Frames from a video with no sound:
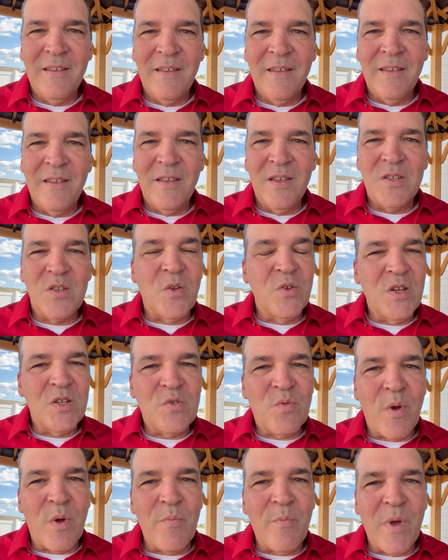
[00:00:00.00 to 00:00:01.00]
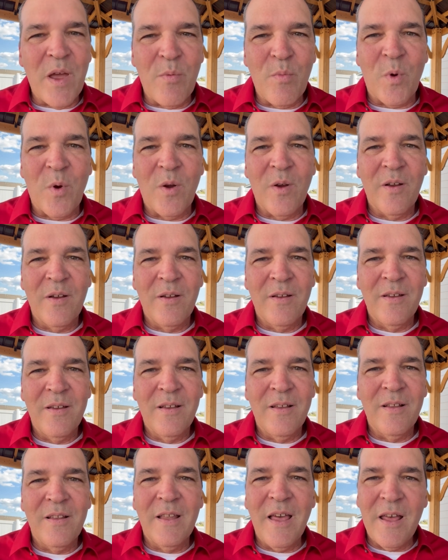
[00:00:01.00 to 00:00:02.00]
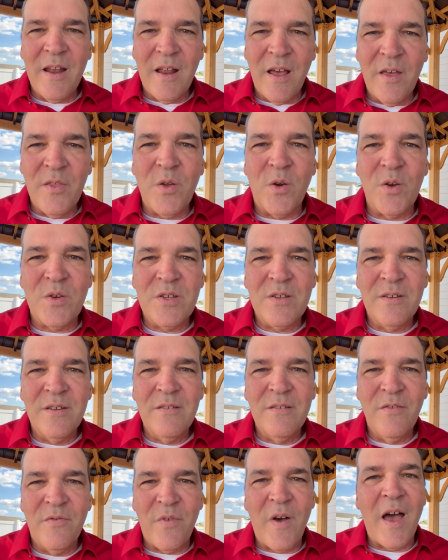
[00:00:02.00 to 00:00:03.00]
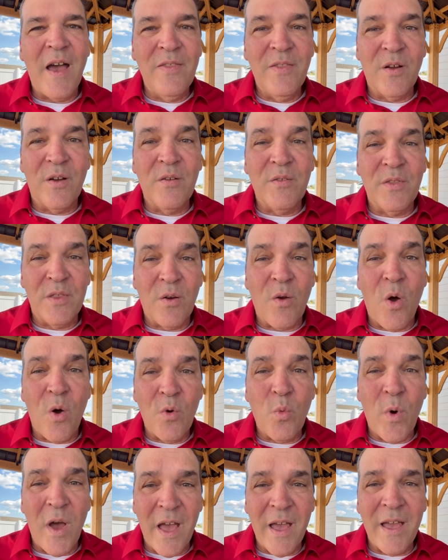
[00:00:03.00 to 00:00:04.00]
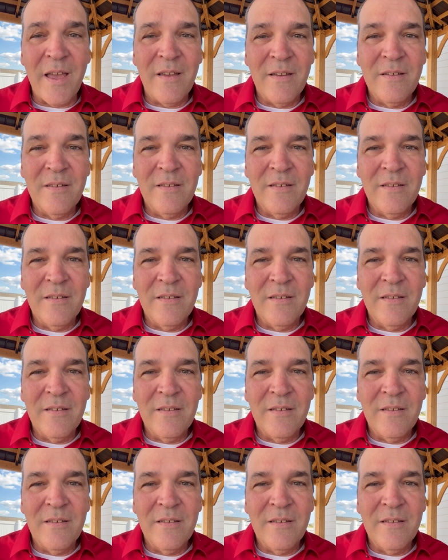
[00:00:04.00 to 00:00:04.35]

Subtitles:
So just remember, let others find their own way.